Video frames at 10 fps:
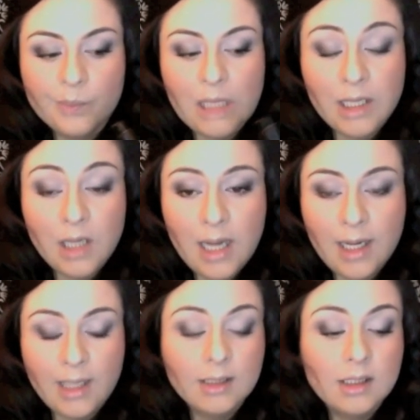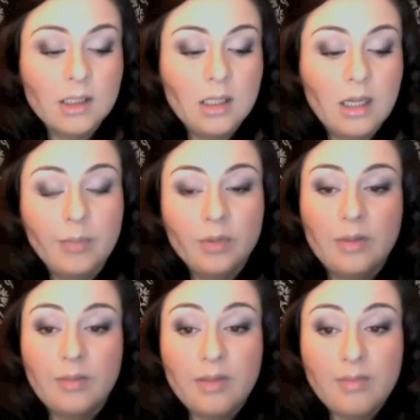got it. I put
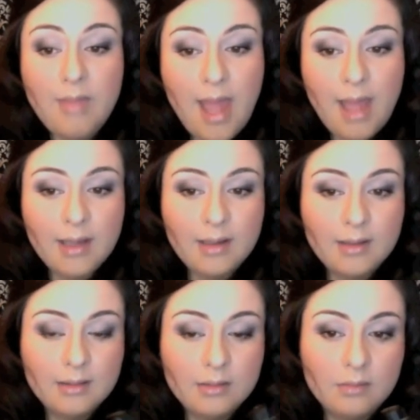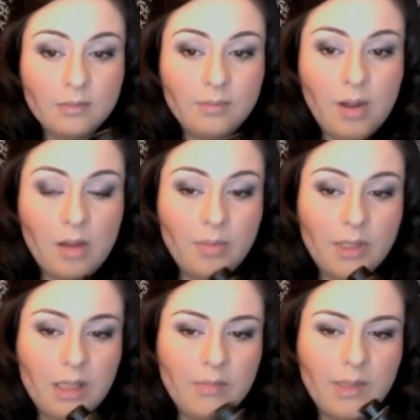the MAC pump on
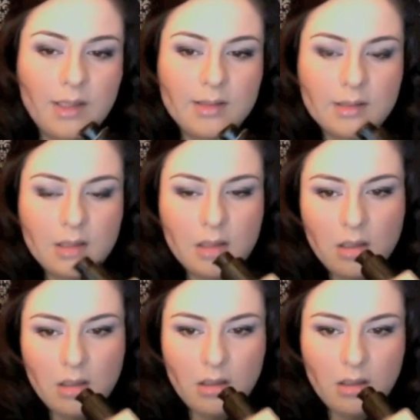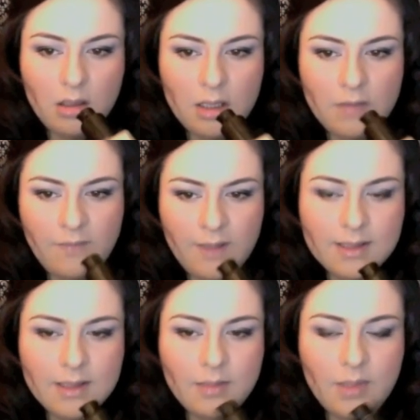it because it
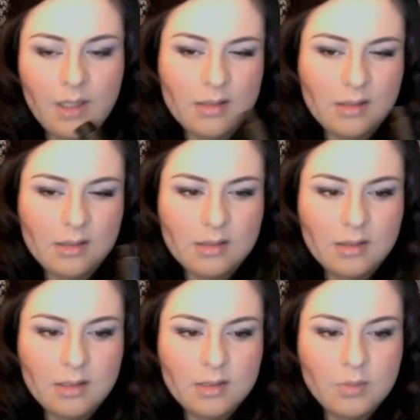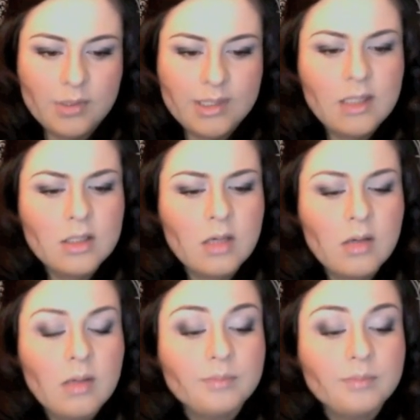fits and because it's more sanitary